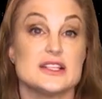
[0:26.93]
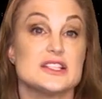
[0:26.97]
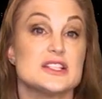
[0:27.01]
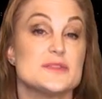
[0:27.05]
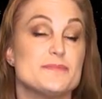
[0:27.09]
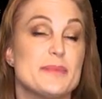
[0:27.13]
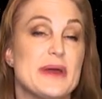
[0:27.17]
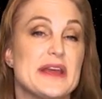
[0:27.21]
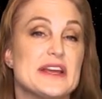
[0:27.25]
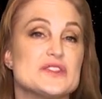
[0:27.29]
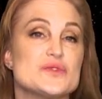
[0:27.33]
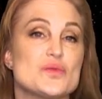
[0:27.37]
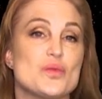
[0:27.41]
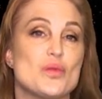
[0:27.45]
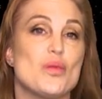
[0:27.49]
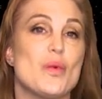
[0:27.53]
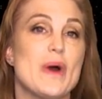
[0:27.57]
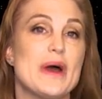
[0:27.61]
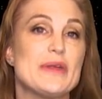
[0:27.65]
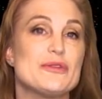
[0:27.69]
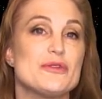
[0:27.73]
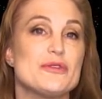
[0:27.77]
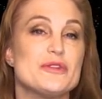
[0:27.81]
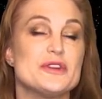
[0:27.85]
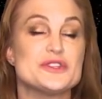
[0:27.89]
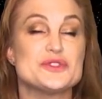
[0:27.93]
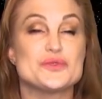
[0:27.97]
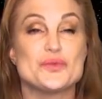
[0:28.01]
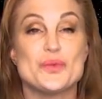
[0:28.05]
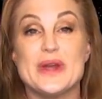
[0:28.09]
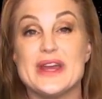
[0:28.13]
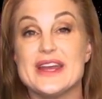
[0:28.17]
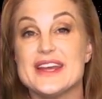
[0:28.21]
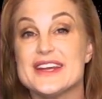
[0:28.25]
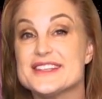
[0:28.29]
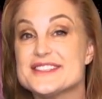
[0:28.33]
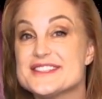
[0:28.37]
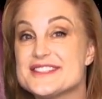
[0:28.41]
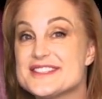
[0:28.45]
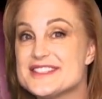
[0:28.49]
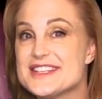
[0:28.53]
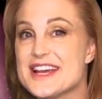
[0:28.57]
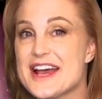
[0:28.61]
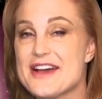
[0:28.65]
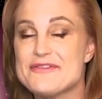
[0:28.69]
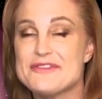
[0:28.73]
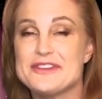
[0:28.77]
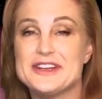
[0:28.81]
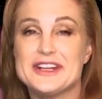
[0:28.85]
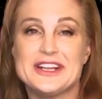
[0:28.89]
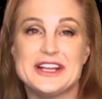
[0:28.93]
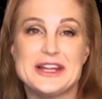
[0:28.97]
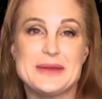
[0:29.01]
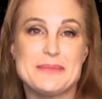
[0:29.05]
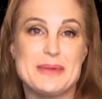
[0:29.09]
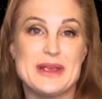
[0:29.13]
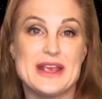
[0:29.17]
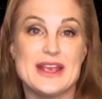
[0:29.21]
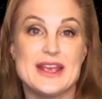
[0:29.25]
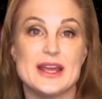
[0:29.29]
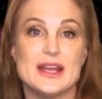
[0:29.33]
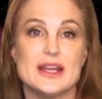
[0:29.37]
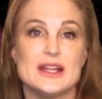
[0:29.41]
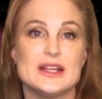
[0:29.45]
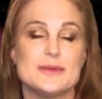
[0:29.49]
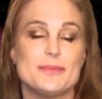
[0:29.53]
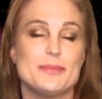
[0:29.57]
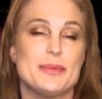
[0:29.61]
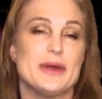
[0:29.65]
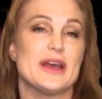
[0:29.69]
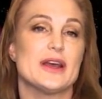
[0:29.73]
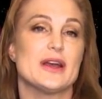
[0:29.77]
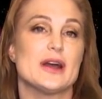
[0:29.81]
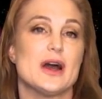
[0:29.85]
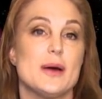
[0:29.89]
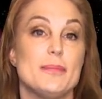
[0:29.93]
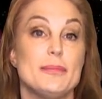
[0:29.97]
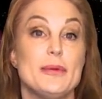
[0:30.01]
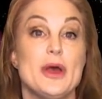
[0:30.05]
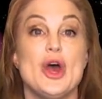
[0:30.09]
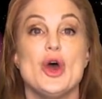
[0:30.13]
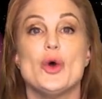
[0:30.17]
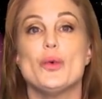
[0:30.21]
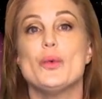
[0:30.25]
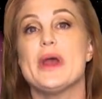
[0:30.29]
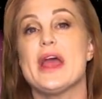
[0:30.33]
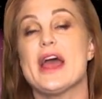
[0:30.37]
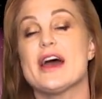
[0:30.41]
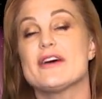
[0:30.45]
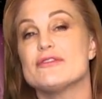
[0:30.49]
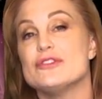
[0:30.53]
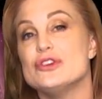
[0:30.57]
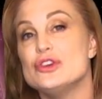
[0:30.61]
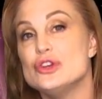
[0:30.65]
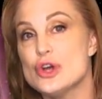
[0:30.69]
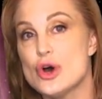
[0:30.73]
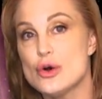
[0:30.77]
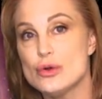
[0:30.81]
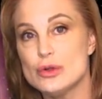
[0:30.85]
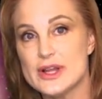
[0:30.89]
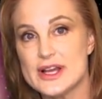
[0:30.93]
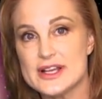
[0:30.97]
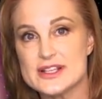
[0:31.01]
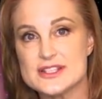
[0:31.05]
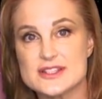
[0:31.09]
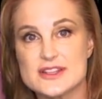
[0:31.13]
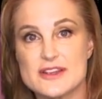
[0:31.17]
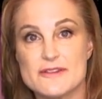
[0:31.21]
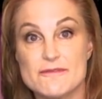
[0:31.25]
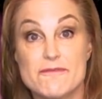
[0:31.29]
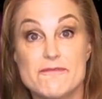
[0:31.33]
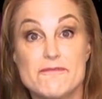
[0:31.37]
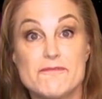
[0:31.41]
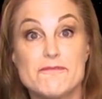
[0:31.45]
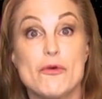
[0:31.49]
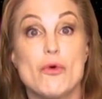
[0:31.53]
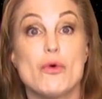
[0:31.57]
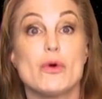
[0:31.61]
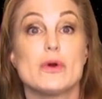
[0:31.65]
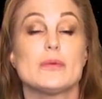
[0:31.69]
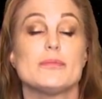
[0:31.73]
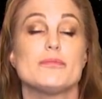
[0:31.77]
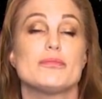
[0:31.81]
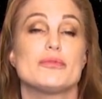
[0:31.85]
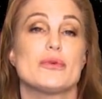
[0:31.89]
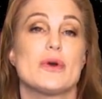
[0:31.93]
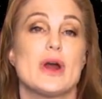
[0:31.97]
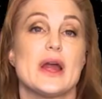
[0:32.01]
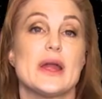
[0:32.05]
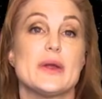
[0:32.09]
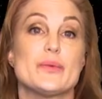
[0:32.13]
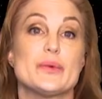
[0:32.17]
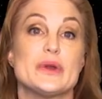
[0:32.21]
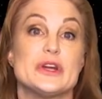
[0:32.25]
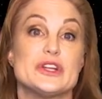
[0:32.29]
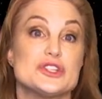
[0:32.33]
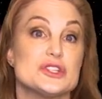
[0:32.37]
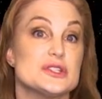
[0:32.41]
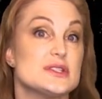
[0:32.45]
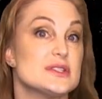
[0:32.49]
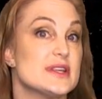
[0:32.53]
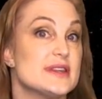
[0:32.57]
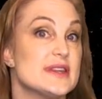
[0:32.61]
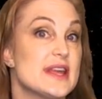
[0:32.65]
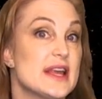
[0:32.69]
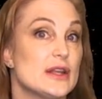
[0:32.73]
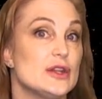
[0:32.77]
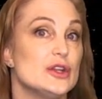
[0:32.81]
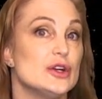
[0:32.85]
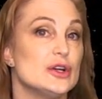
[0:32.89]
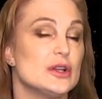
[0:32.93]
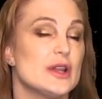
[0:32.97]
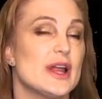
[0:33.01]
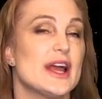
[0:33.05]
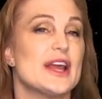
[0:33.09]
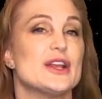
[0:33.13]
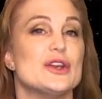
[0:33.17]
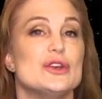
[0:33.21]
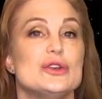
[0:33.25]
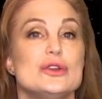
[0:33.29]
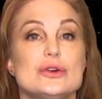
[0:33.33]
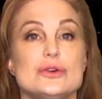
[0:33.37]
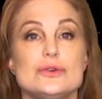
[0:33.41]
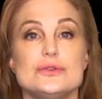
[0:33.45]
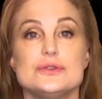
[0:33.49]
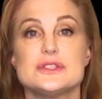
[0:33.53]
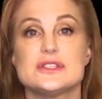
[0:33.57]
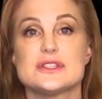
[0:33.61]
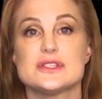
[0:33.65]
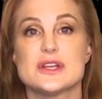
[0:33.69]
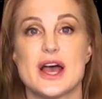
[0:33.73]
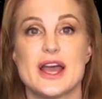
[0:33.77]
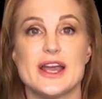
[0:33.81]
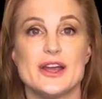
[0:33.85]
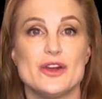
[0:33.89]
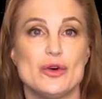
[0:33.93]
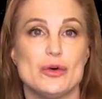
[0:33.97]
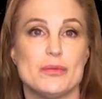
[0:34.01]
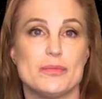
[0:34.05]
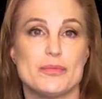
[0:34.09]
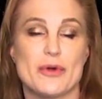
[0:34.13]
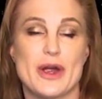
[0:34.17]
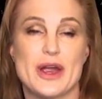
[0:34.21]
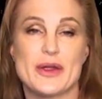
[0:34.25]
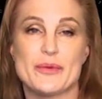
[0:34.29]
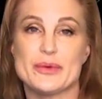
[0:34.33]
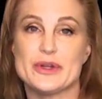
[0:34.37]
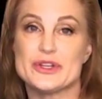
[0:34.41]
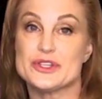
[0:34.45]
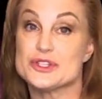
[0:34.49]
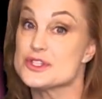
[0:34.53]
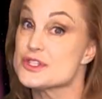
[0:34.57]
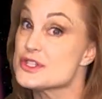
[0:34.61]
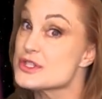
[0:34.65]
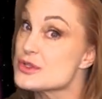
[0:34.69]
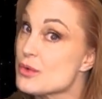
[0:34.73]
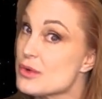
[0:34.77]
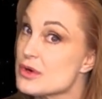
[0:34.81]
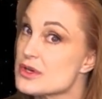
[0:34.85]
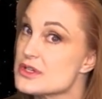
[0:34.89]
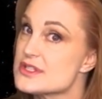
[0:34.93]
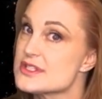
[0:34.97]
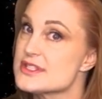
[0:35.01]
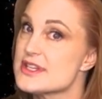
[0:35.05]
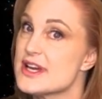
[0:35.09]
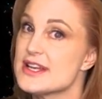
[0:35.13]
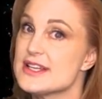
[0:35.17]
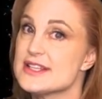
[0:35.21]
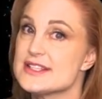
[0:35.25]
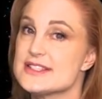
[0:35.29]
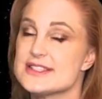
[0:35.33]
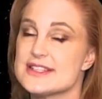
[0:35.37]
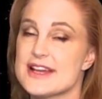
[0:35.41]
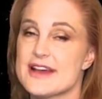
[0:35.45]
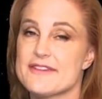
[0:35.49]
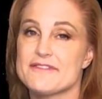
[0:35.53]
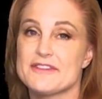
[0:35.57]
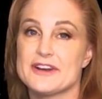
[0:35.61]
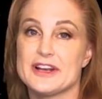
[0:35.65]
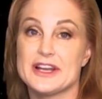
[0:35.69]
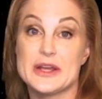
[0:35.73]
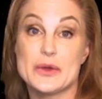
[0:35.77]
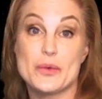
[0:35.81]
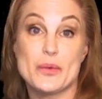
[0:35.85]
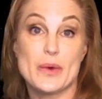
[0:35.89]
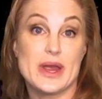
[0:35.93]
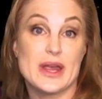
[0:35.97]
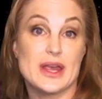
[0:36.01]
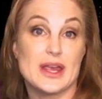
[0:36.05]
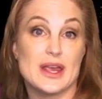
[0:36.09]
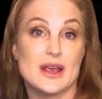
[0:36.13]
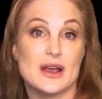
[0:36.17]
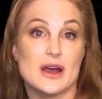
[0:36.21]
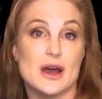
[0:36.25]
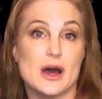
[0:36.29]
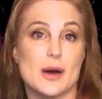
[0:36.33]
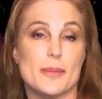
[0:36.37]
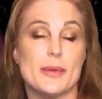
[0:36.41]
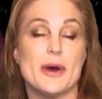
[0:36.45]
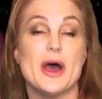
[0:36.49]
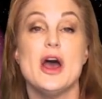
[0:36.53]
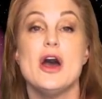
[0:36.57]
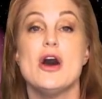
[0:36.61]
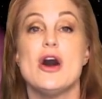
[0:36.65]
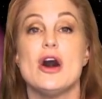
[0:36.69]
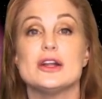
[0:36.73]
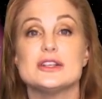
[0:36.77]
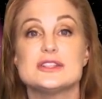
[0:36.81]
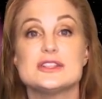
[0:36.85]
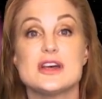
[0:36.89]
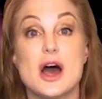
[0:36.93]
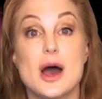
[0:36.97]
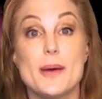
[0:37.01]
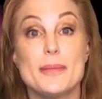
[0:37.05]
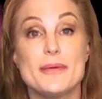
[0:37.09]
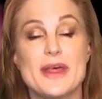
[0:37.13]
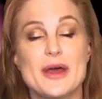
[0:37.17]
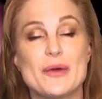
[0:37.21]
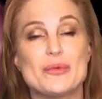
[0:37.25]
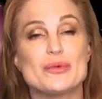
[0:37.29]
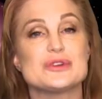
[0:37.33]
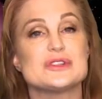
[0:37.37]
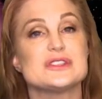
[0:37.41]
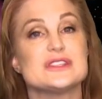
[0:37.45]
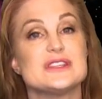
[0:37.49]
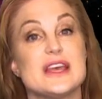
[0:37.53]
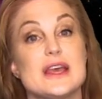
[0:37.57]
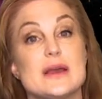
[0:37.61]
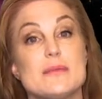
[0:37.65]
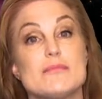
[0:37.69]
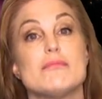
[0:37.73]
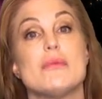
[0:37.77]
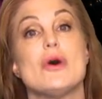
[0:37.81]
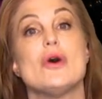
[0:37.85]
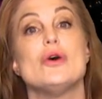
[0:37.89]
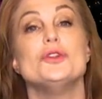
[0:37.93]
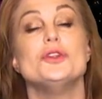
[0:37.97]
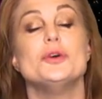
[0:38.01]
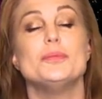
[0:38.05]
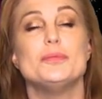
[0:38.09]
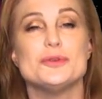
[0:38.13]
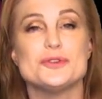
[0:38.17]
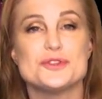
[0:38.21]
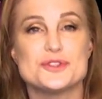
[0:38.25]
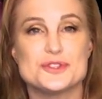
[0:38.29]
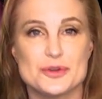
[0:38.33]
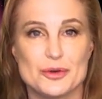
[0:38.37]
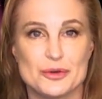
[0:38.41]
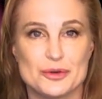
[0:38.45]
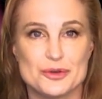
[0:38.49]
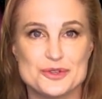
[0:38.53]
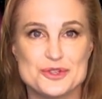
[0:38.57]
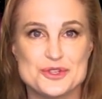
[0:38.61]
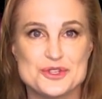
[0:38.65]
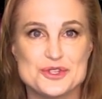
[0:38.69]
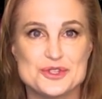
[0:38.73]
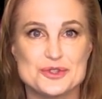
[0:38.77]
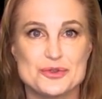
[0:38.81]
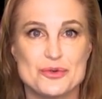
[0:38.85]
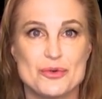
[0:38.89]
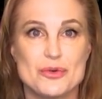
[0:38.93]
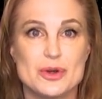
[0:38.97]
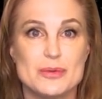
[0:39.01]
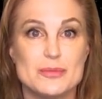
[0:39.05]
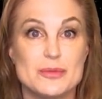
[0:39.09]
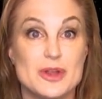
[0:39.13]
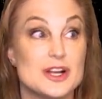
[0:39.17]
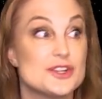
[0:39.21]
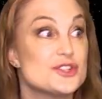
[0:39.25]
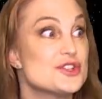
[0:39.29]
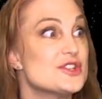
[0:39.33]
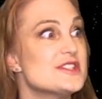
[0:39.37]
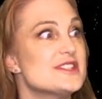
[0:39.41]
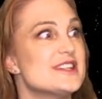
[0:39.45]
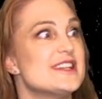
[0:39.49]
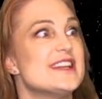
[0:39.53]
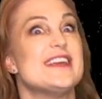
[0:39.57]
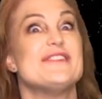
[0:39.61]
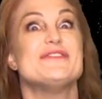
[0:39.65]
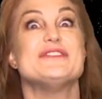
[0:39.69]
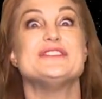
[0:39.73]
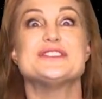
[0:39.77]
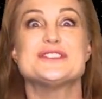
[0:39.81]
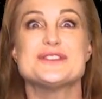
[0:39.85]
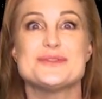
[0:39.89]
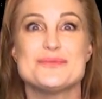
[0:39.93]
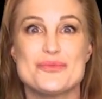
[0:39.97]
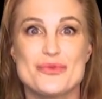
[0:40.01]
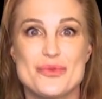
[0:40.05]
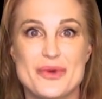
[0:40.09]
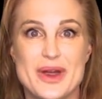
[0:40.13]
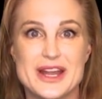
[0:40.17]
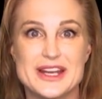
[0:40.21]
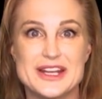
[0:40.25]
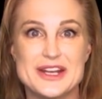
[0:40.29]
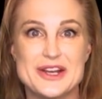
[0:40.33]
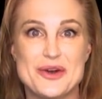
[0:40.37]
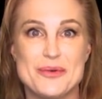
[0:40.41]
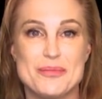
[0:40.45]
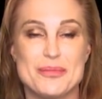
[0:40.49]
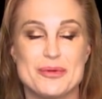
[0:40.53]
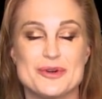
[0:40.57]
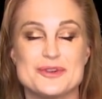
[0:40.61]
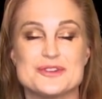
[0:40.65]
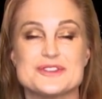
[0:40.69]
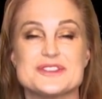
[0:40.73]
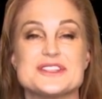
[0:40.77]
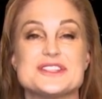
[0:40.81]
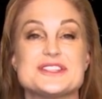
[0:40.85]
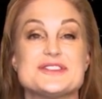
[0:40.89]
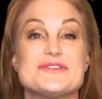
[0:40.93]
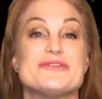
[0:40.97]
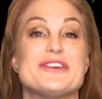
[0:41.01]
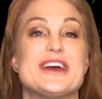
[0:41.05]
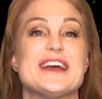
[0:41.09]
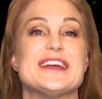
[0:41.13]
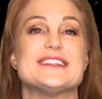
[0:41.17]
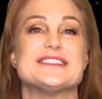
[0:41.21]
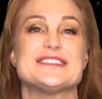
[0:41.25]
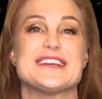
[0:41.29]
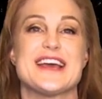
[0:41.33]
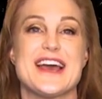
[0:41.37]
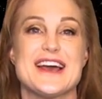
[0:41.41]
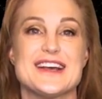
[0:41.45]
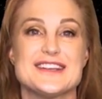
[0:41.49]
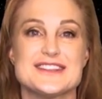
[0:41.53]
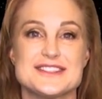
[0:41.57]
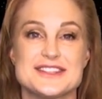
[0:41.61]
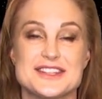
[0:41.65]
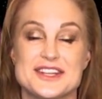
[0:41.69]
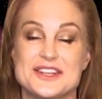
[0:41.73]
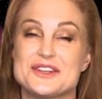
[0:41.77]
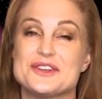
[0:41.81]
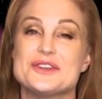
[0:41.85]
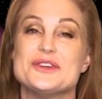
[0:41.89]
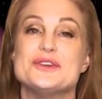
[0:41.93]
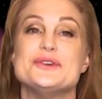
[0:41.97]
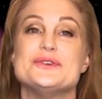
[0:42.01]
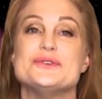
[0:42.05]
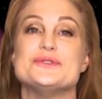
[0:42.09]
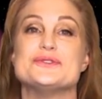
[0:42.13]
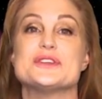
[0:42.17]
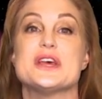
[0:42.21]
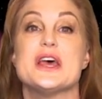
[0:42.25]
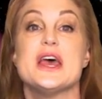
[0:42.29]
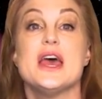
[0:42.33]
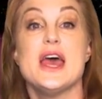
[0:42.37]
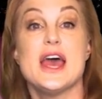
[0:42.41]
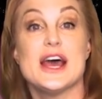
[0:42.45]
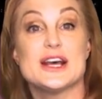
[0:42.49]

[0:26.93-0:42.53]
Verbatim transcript: Space weather this week is definitely beginning to pick up. We have no less than 4 bright regions, and they look like new cycle bright regions, so our sun is definitely waking up. On top of that, we're seeing multiple solar storm launches and even some radio bursts. It's fantastic news.